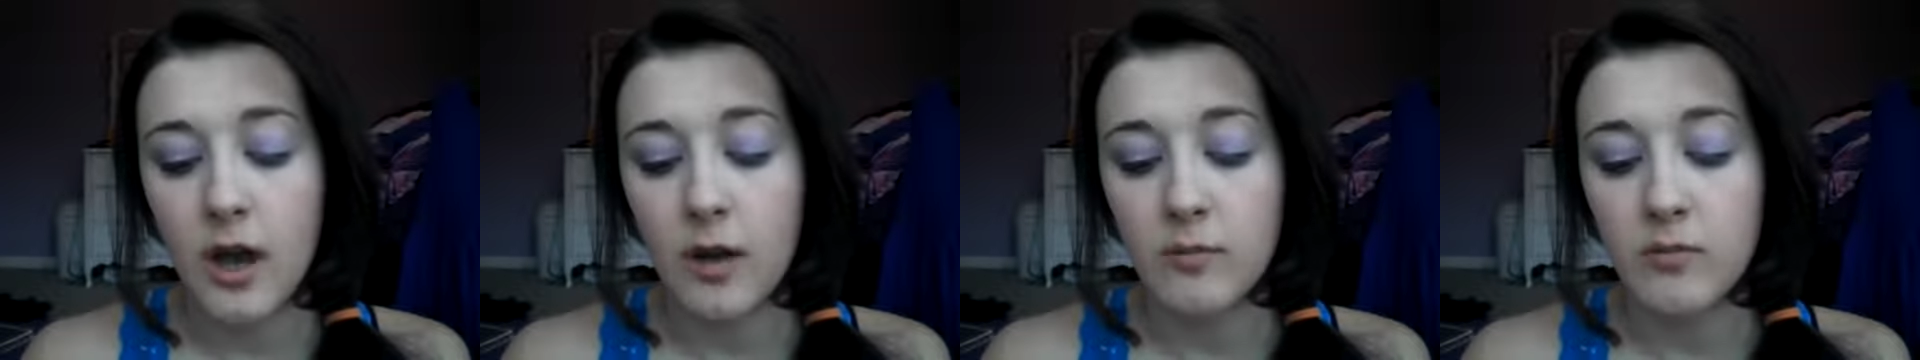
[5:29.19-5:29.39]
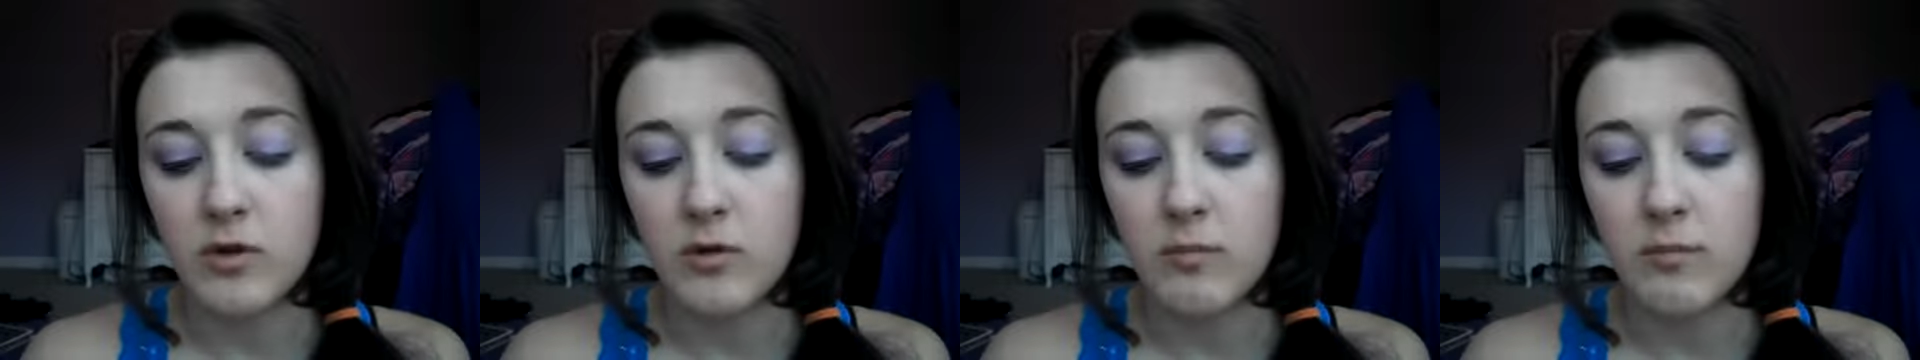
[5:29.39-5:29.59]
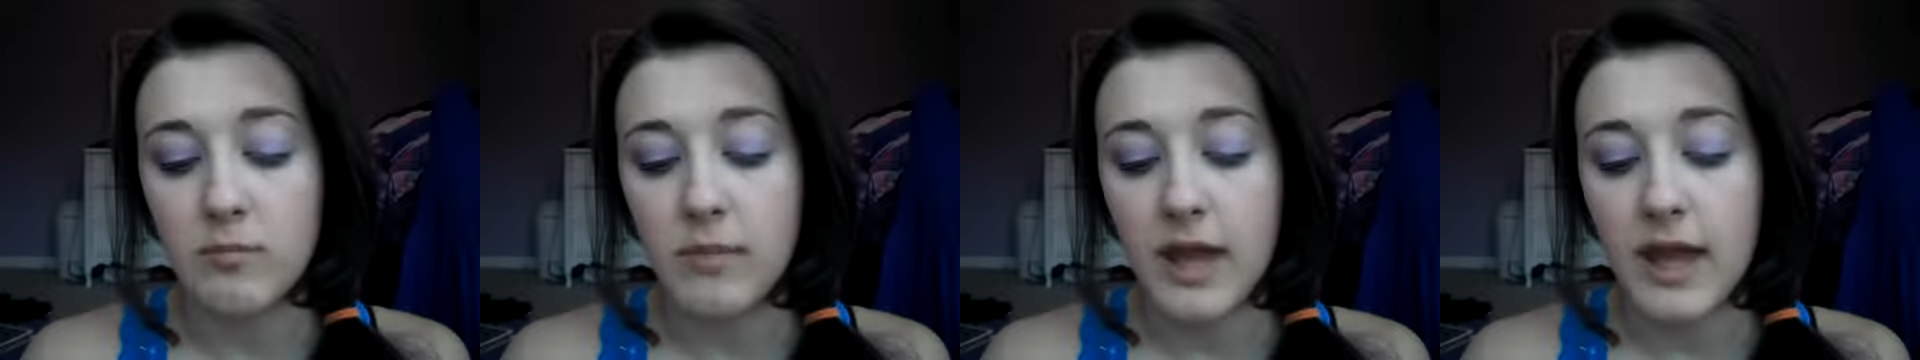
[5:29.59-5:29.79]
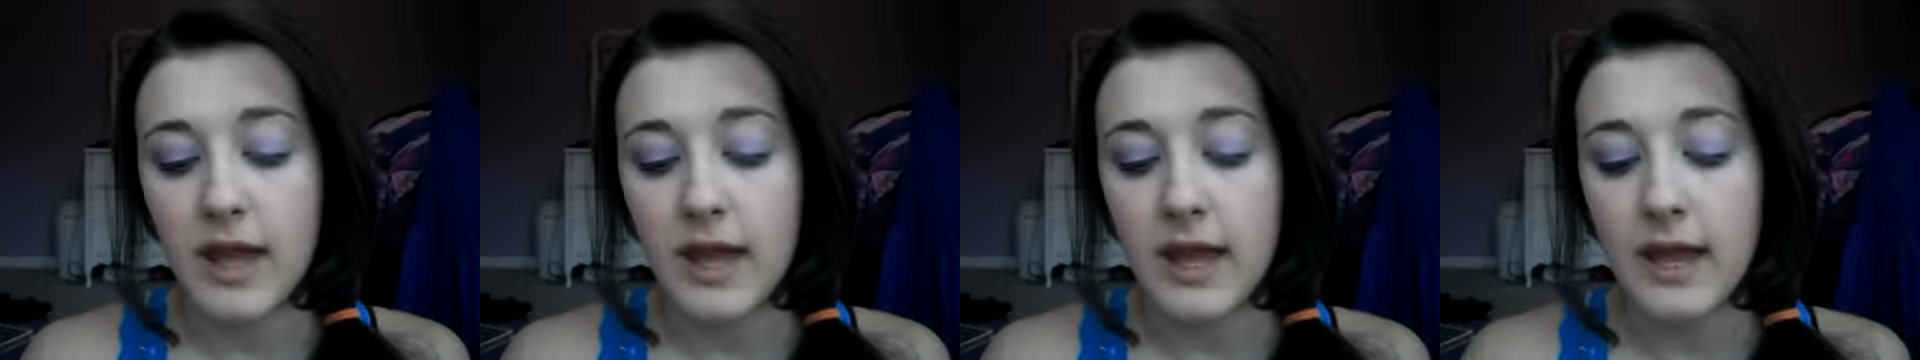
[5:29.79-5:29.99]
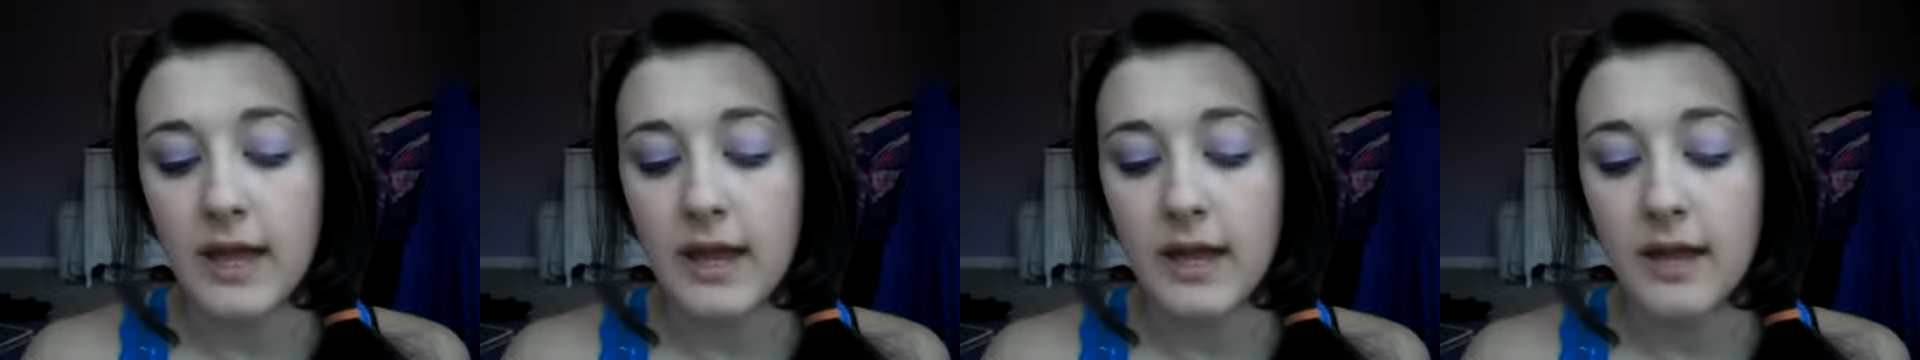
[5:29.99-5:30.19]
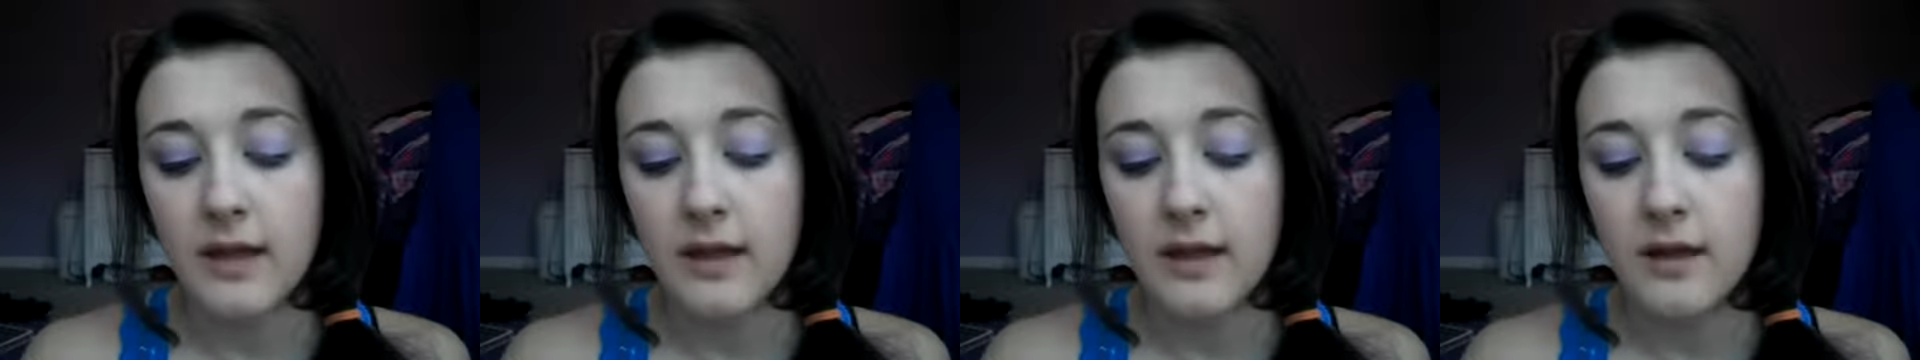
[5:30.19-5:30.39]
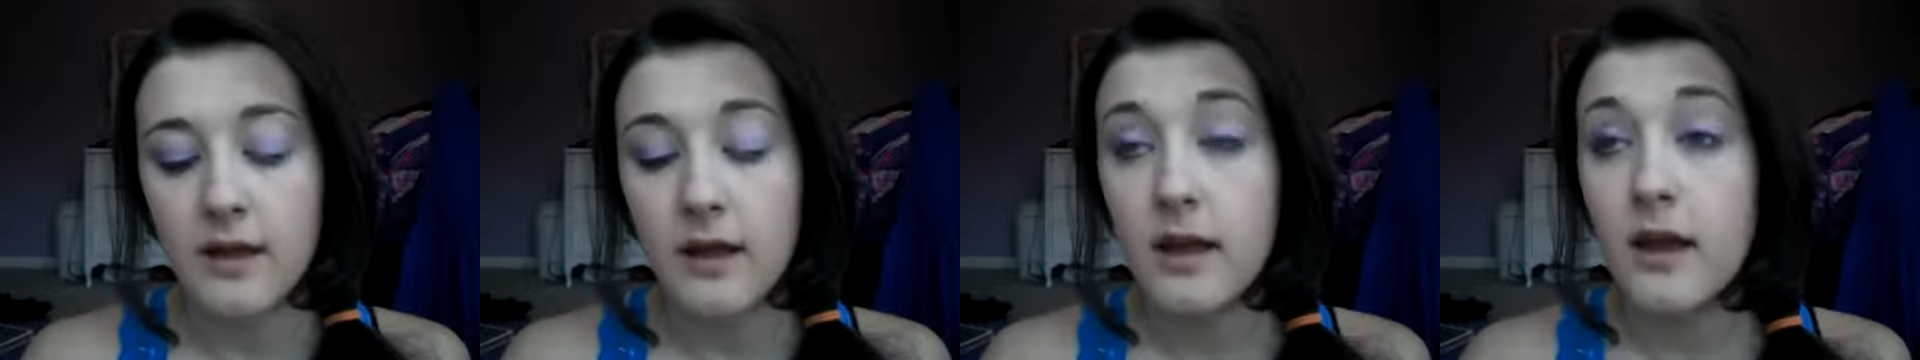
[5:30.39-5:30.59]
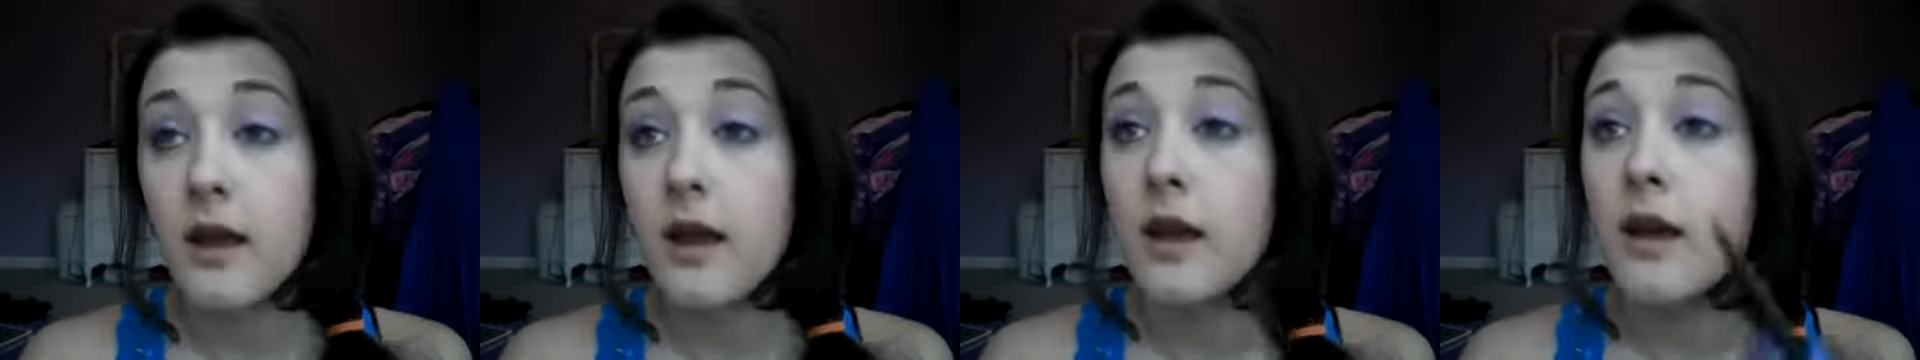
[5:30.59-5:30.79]
you may
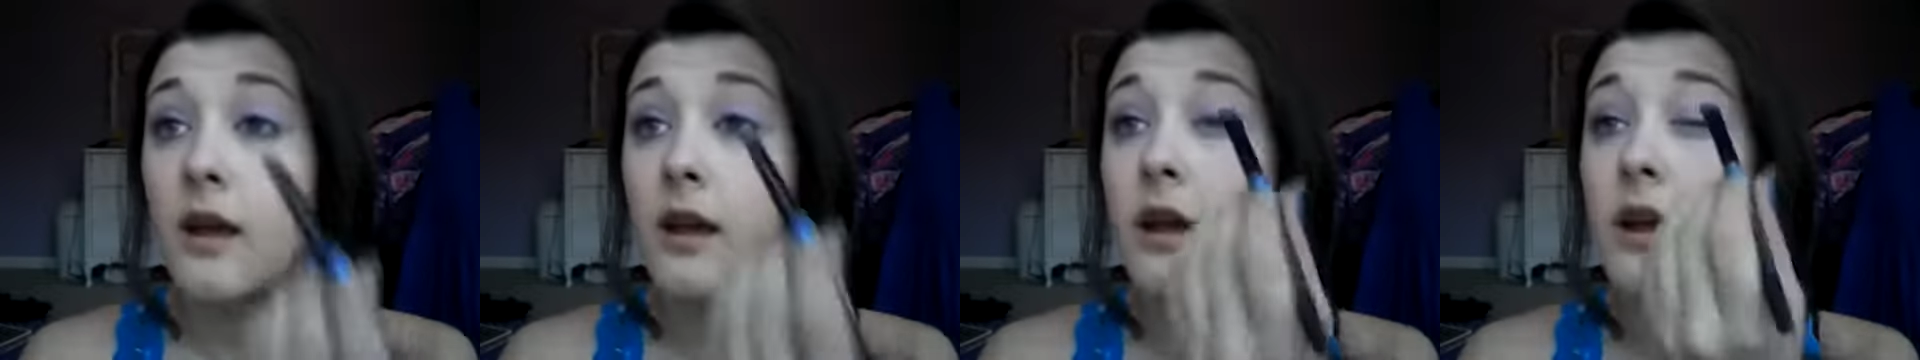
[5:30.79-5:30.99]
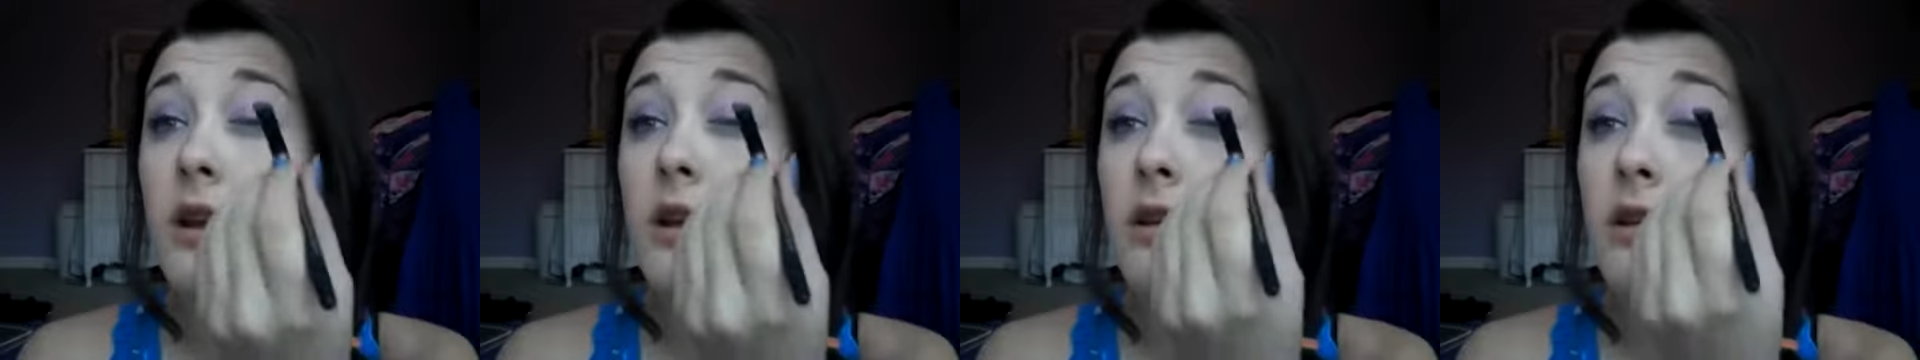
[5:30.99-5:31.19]
get a